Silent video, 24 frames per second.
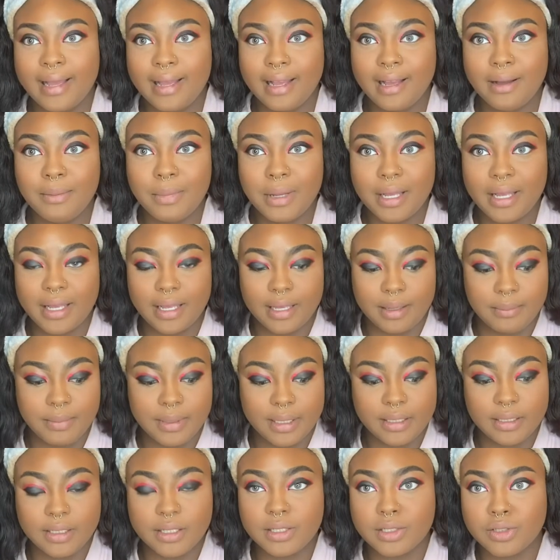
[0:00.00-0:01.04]
how my headband
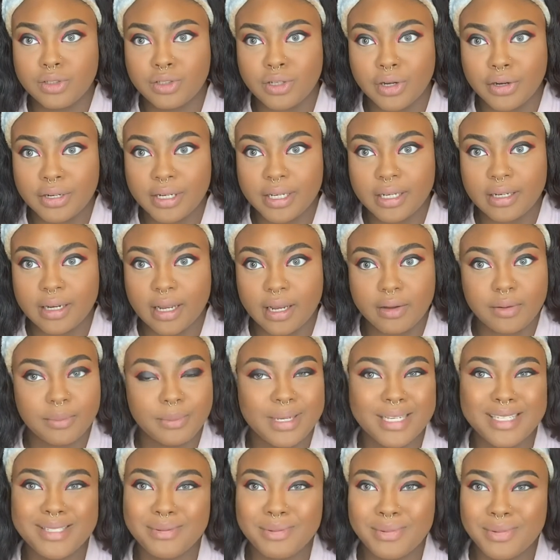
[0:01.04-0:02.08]
looks dirty now. It
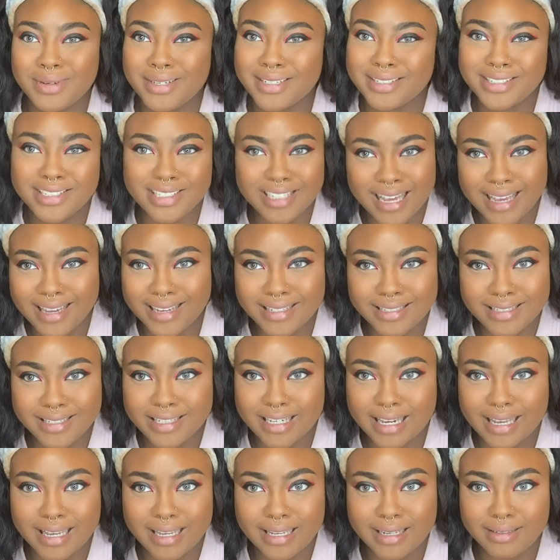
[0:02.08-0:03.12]
makes me want to change
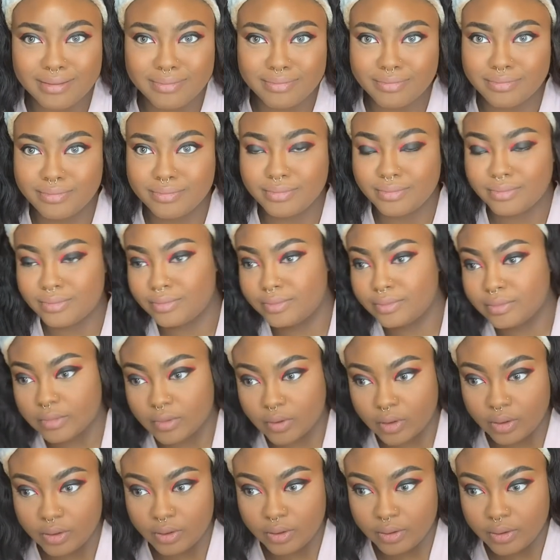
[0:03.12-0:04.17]
it.
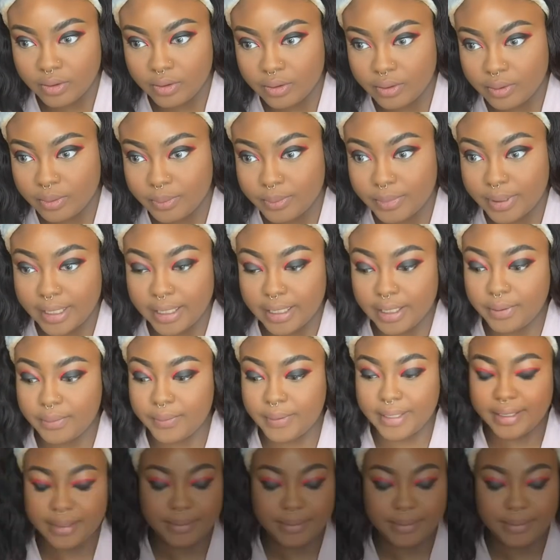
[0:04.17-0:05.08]
But anyway,